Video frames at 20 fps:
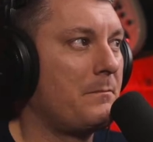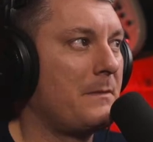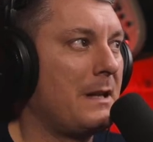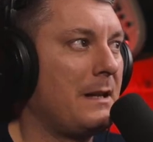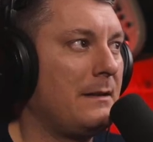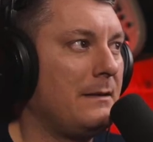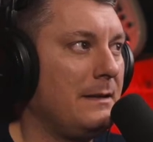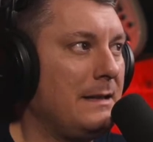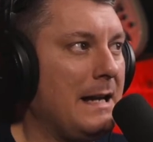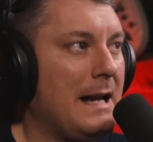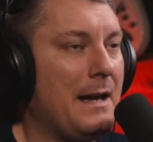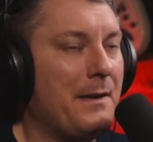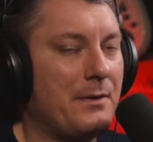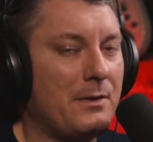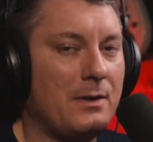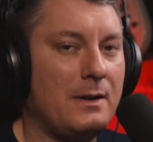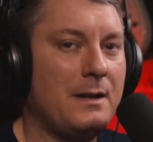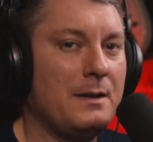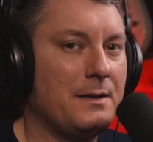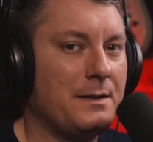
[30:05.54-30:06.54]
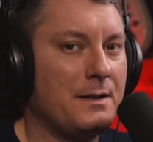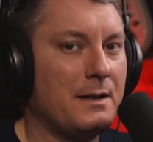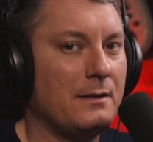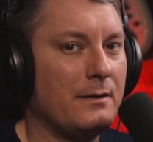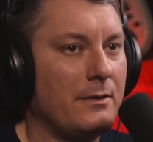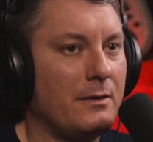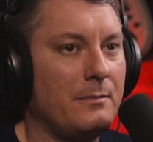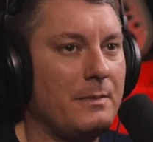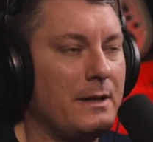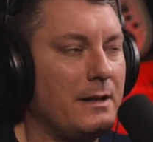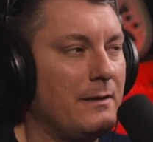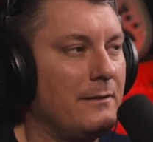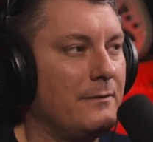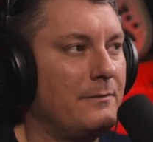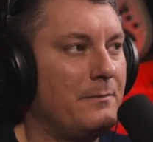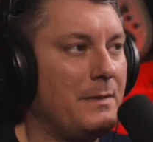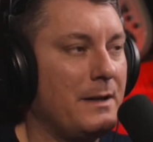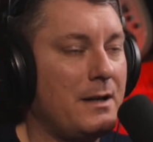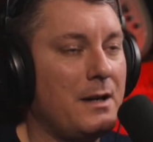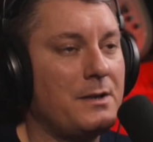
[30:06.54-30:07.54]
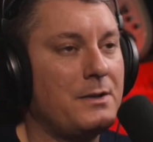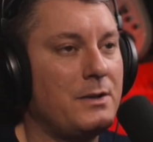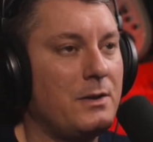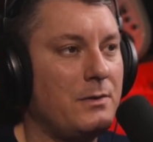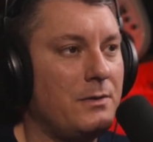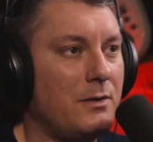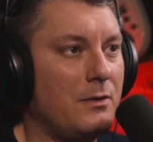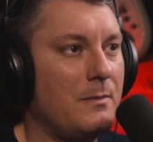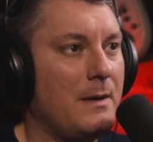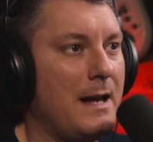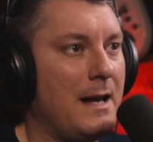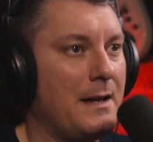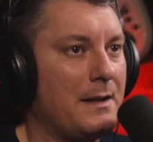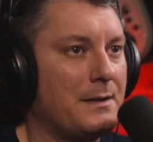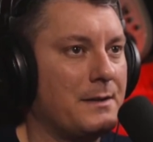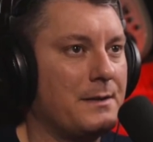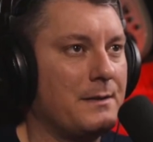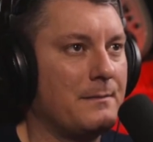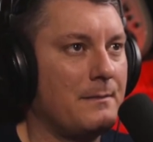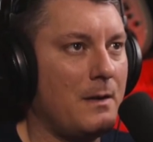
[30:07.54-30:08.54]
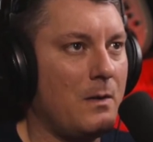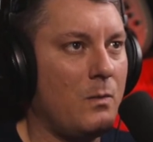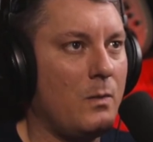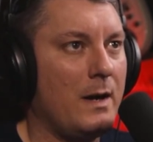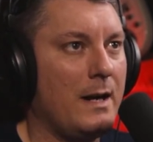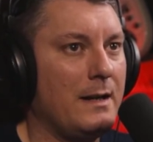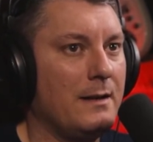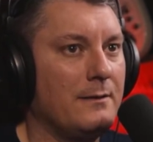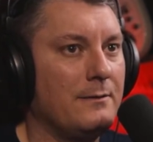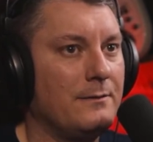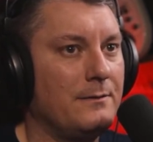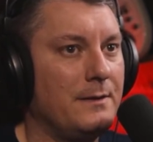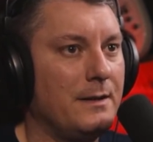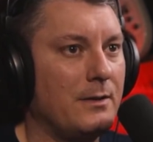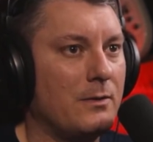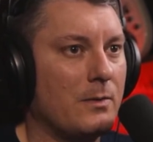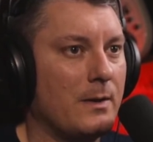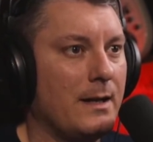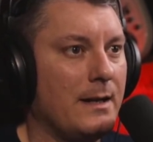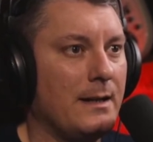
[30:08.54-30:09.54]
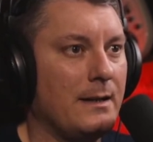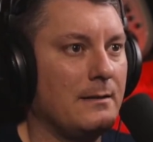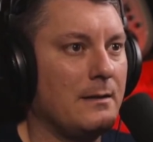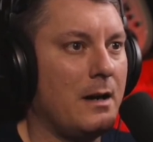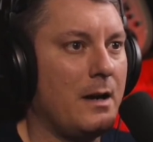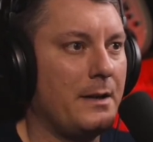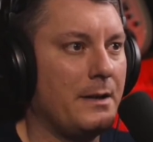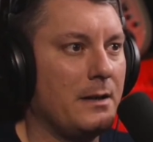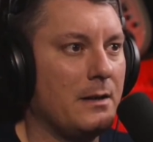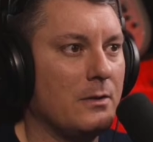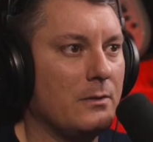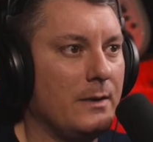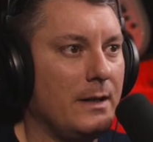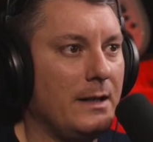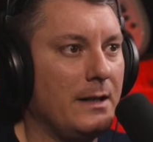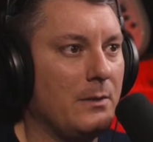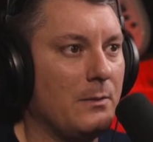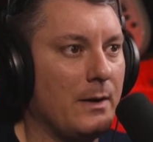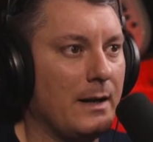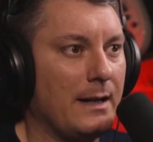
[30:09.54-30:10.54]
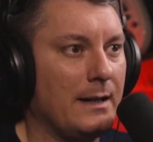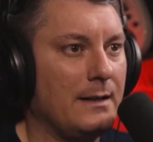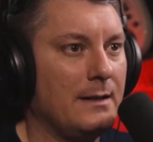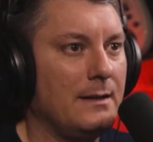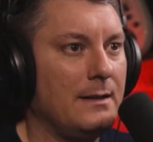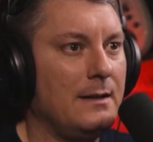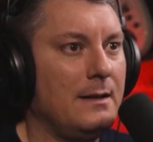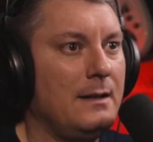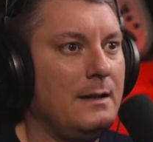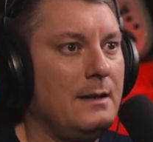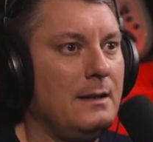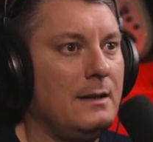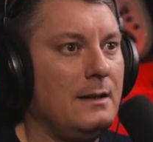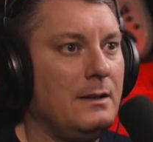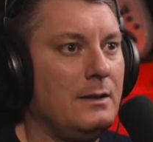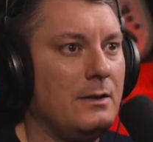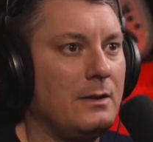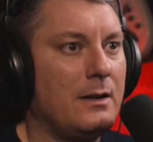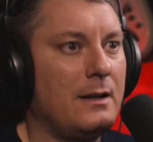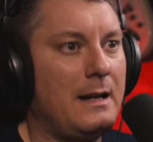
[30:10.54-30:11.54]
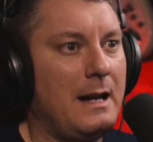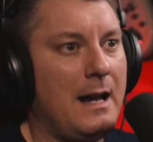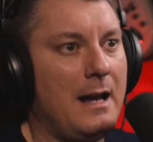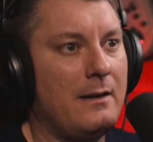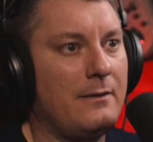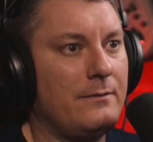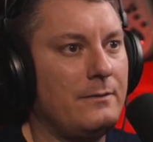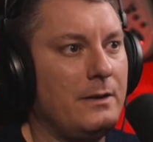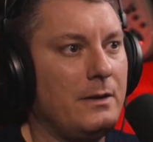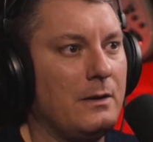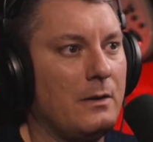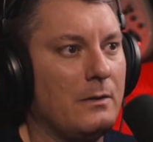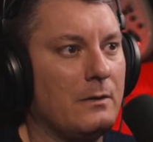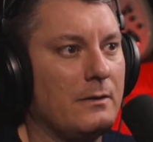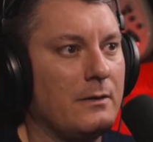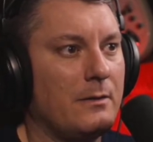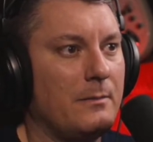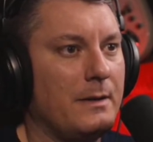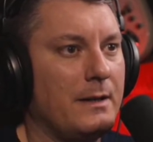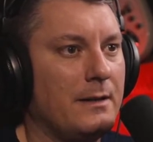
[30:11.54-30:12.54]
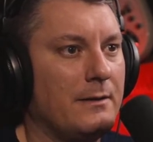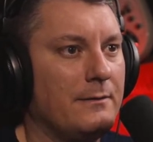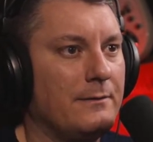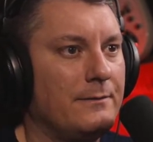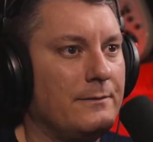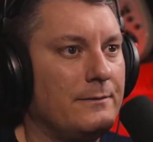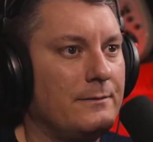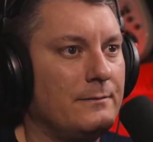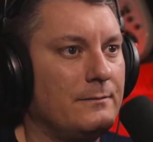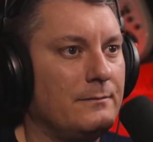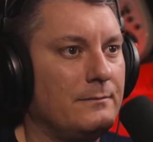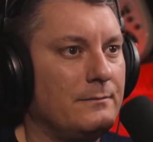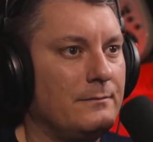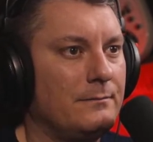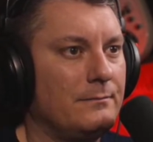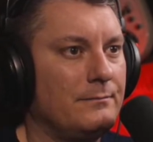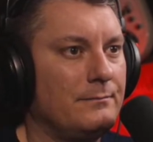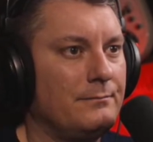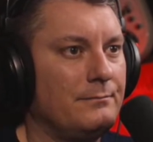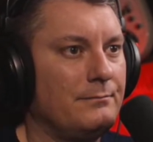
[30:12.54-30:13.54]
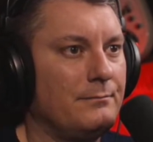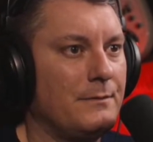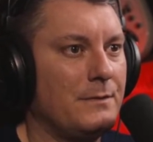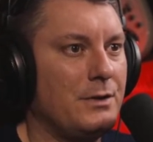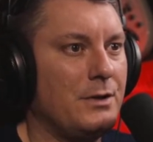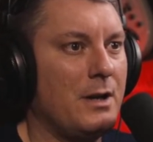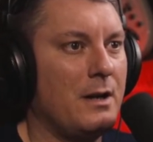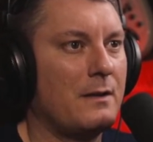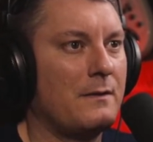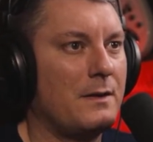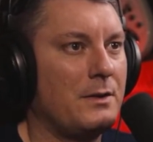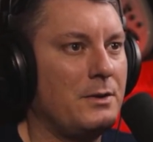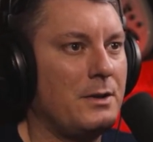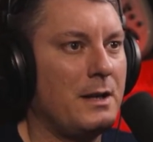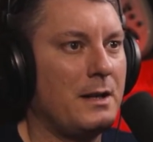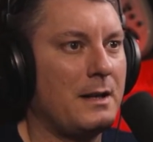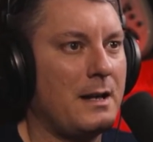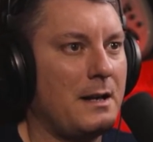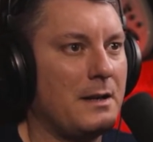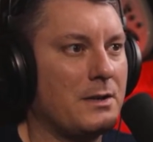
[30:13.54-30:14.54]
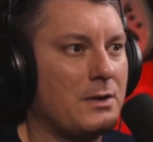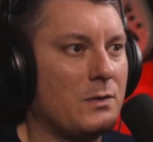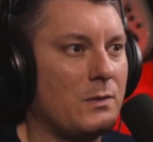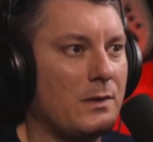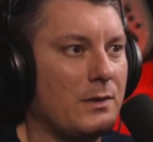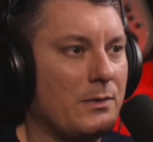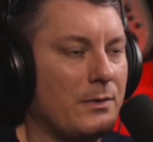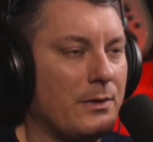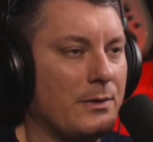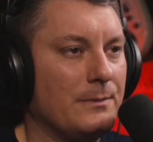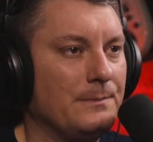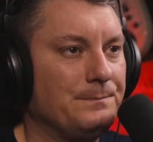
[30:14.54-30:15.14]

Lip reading: yeah, there is a little bit of, because YouTube has a way of degrading audio anyway, you're going to have, you know, a little bit of junk that you got to kind of sort through.